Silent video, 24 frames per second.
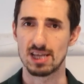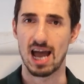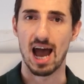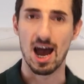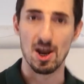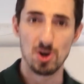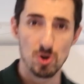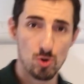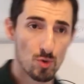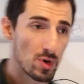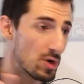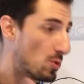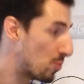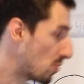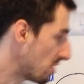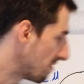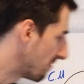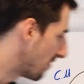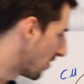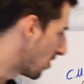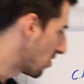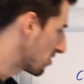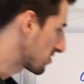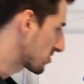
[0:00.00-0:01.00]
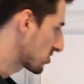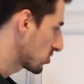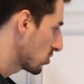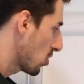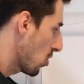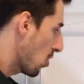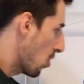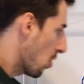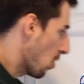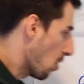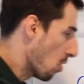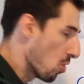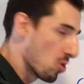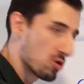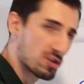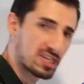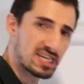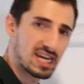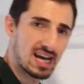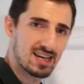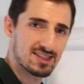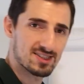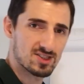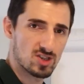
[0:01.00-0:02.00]
How do we reverse all
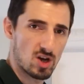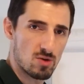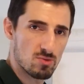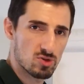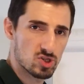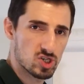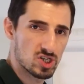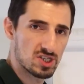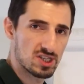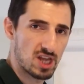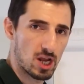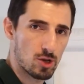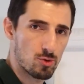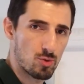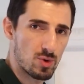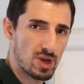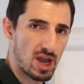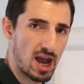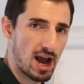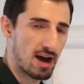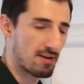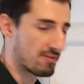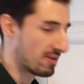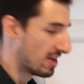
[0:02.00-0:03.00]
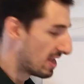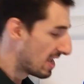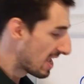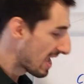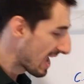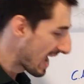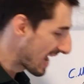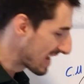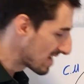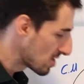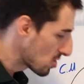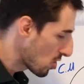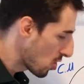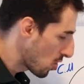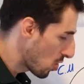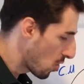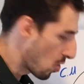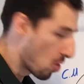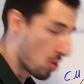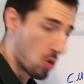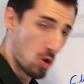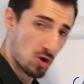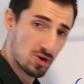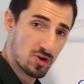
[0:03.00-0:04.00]
the assumptions that we have and
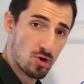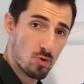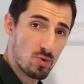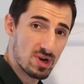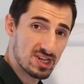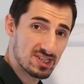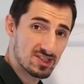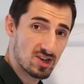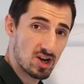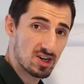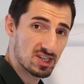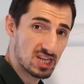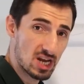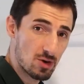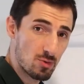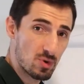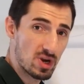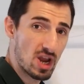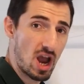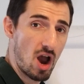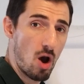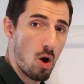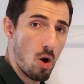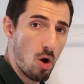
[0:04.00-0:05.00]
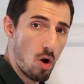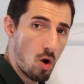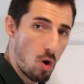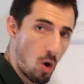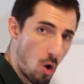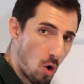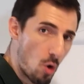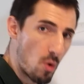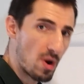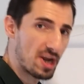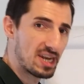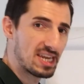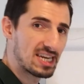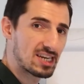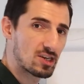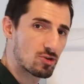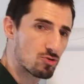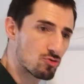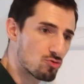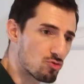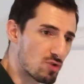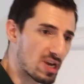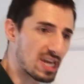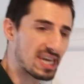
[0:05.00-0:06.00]
all the results that we are already
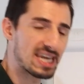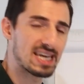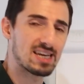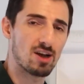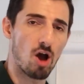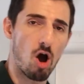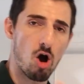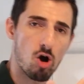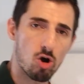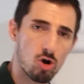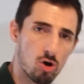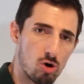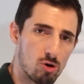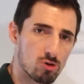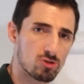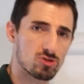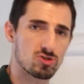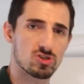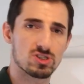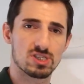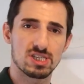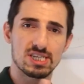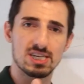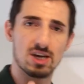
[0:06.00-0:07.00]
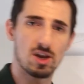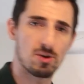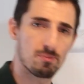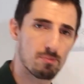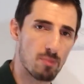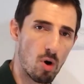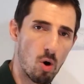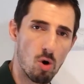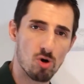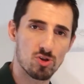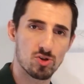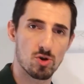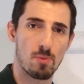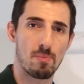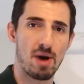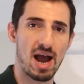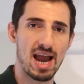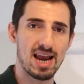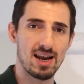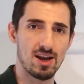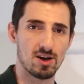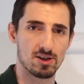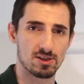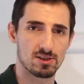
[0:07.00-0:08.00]
creating unconsciously on
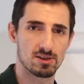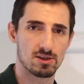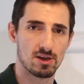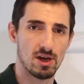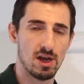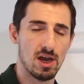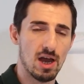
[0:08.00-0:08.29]
autopilot?